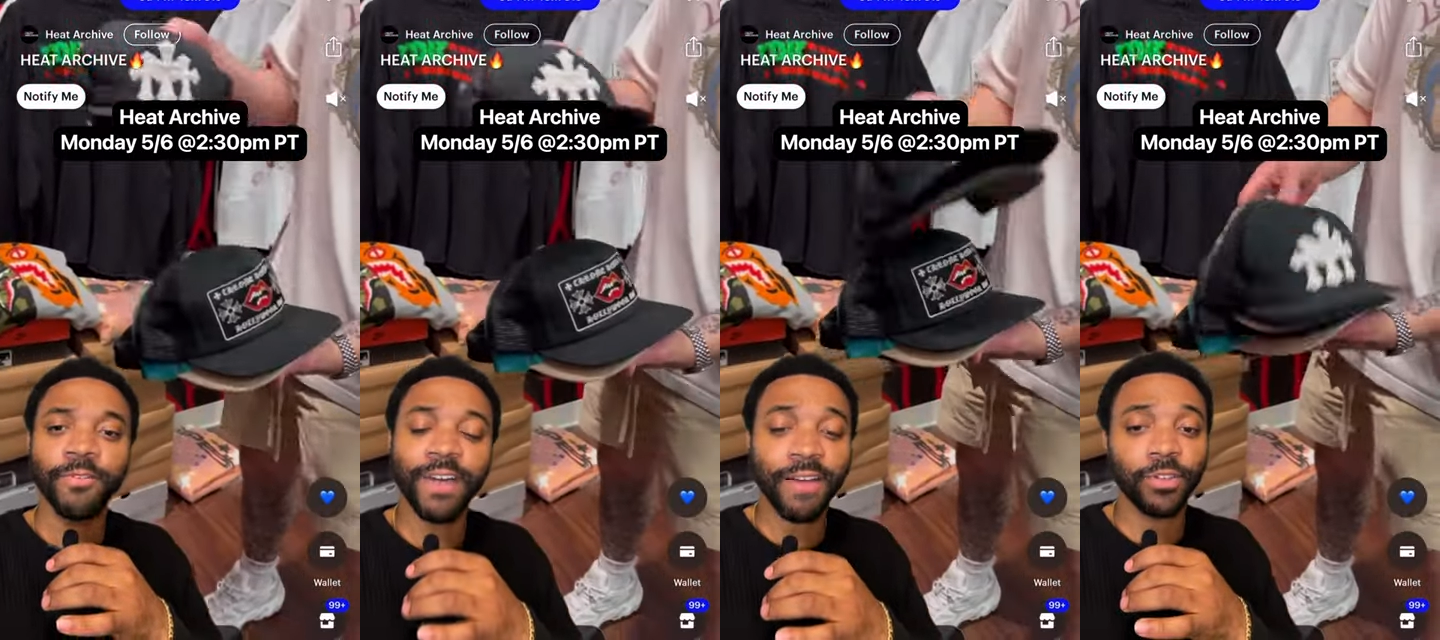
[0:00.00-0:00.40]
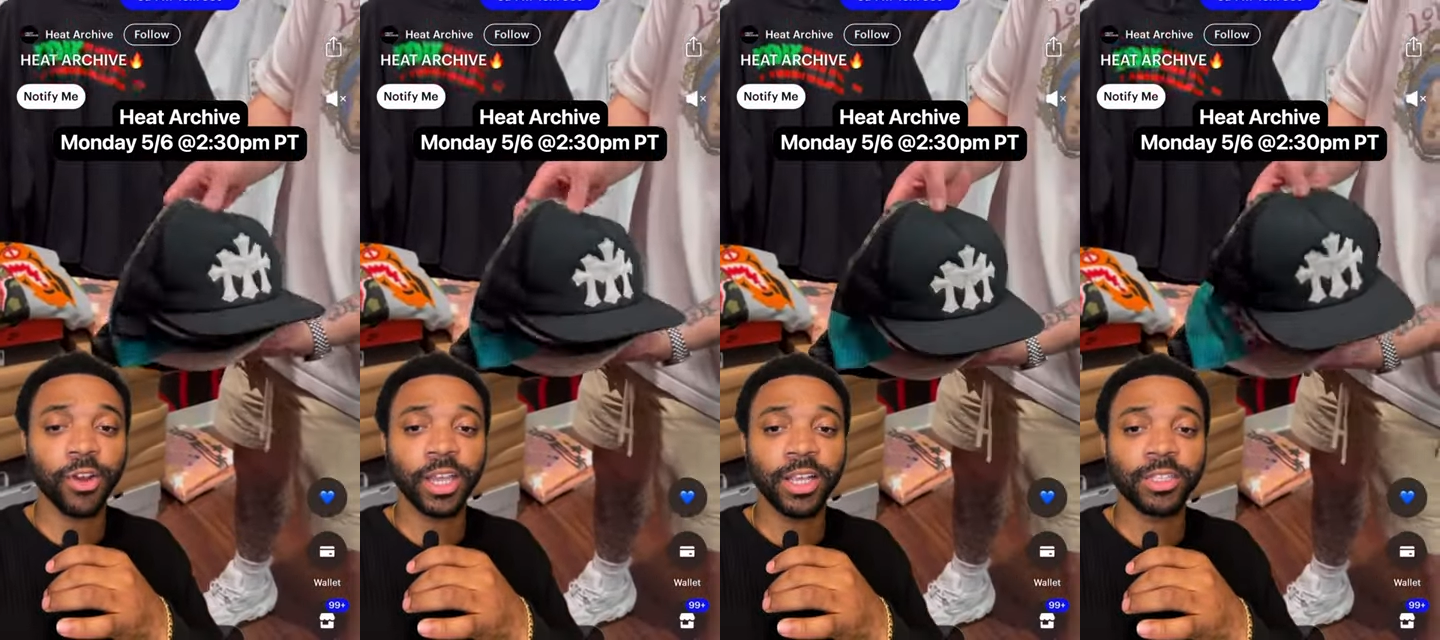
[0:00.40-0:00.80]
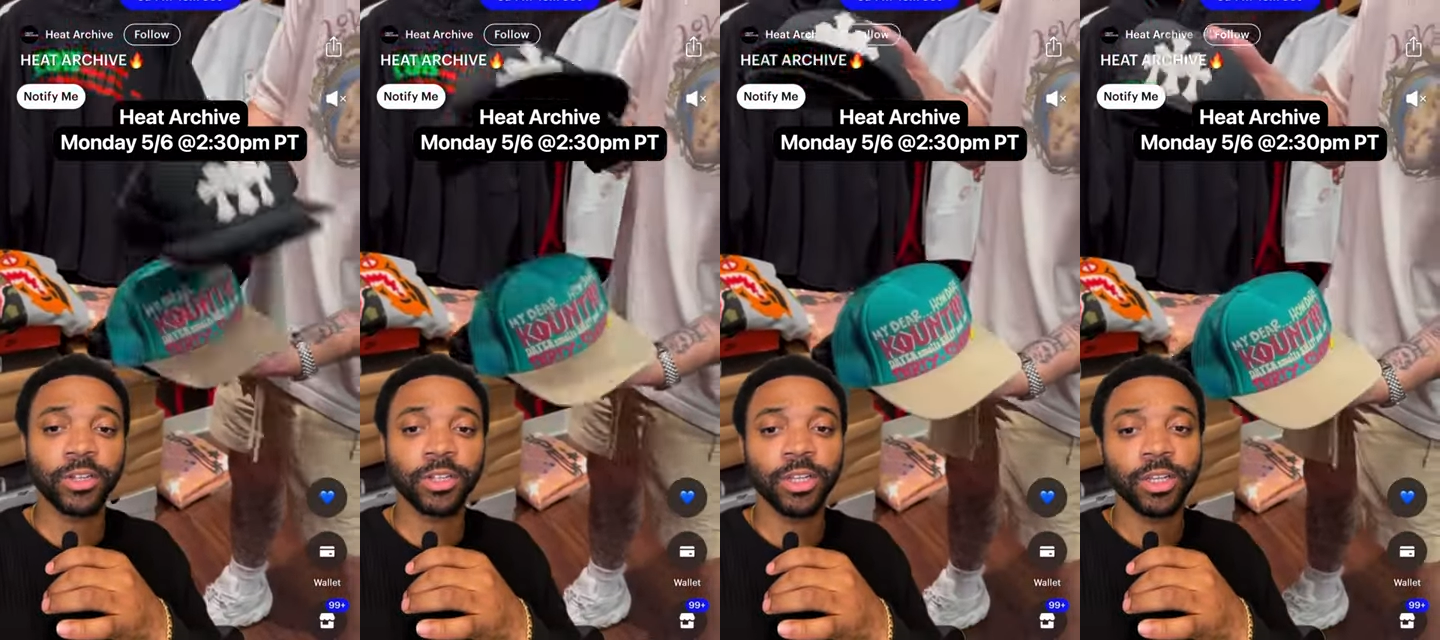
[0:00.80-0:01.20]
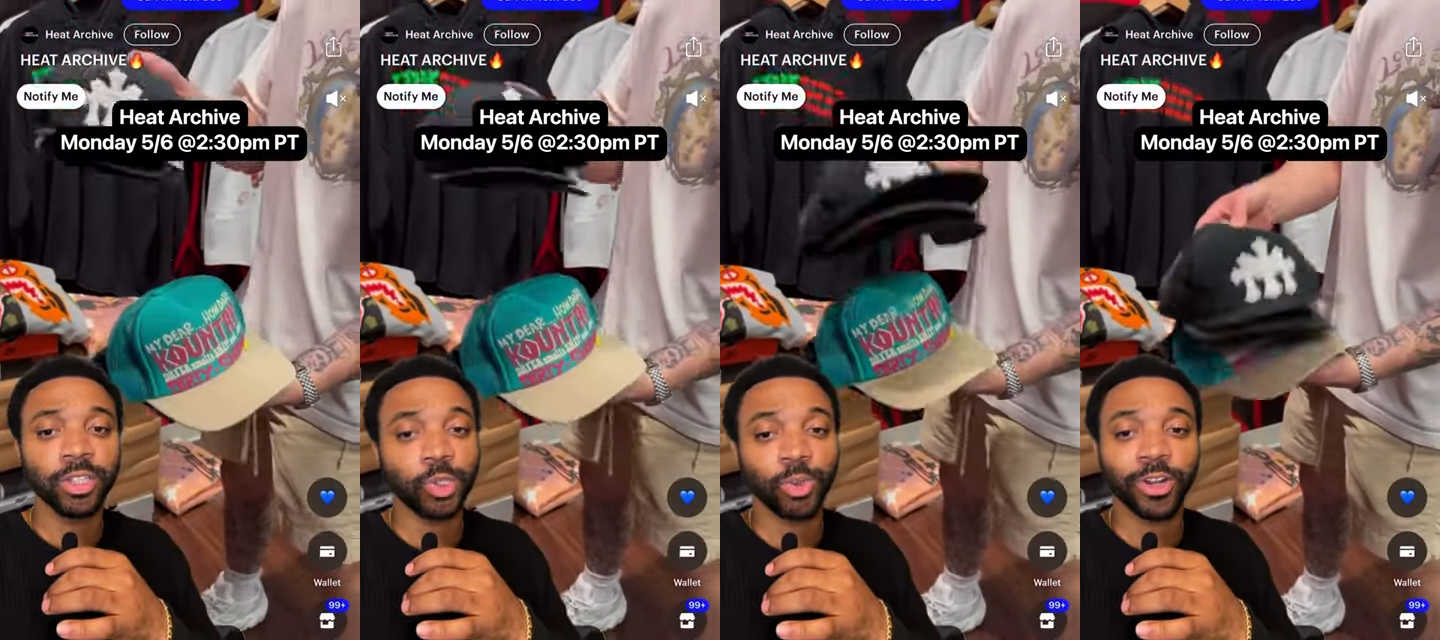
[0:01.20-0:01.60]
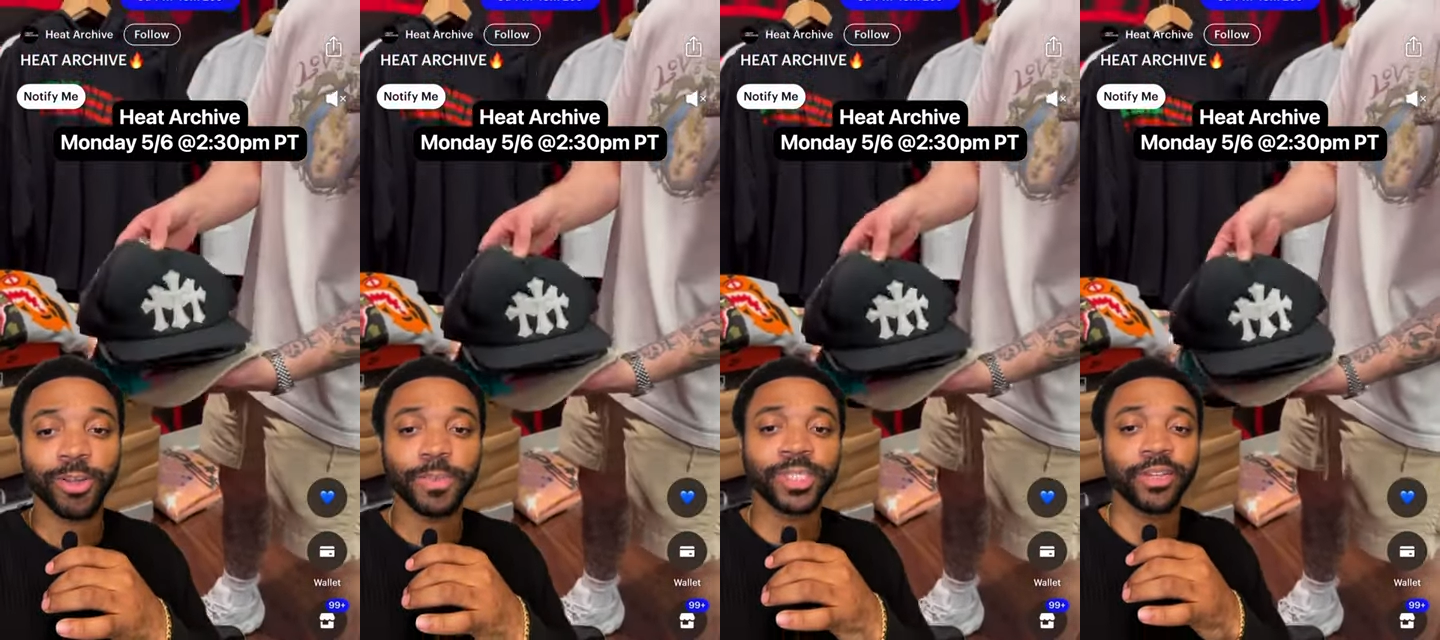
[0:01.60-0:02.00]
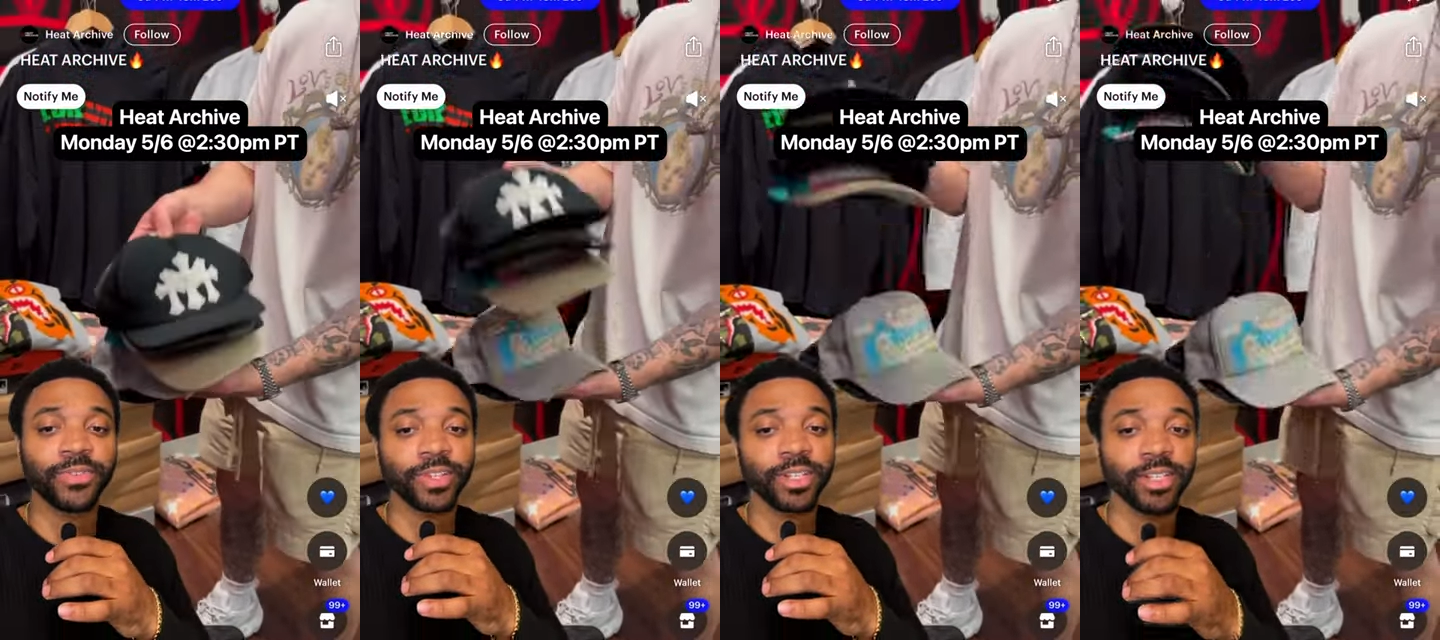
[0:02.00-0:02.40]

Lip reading: 5:30 Eastern, 2:30 Pacific.